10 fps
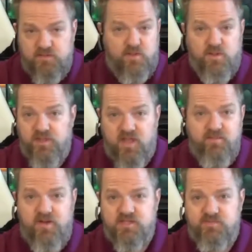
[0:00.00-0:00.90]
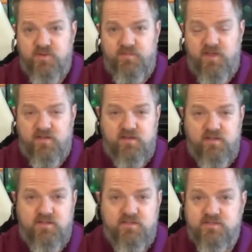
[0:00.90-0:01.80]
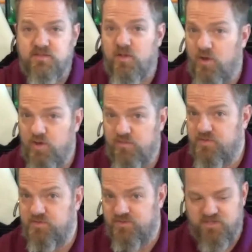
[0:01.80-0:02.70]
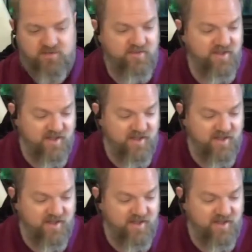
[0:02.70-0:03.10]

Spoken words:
the only thing I'm an expert about is audiovisual stuff.